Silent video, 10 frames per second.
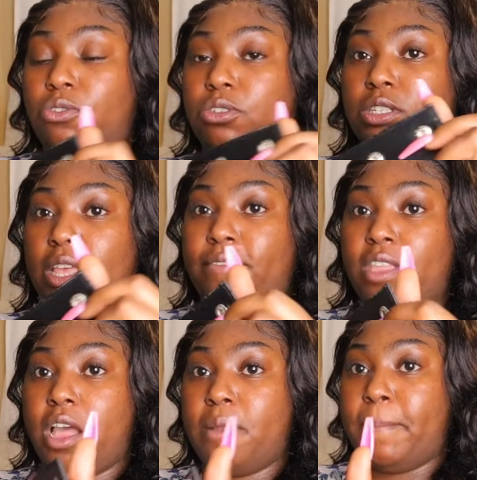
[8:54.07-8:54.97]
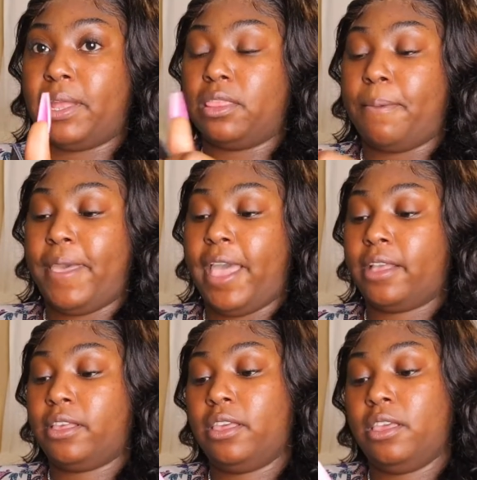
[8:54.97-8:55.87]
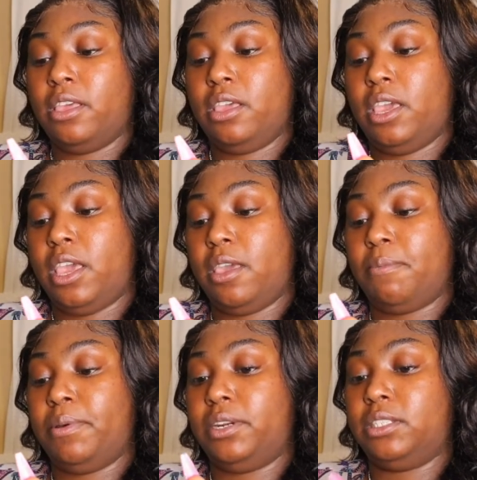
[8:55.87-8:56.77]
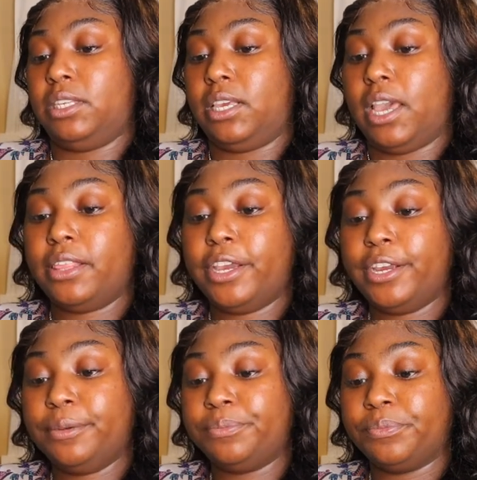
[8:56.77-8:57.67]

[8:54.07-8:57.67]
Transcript: You just have to unbutton the back and put it together.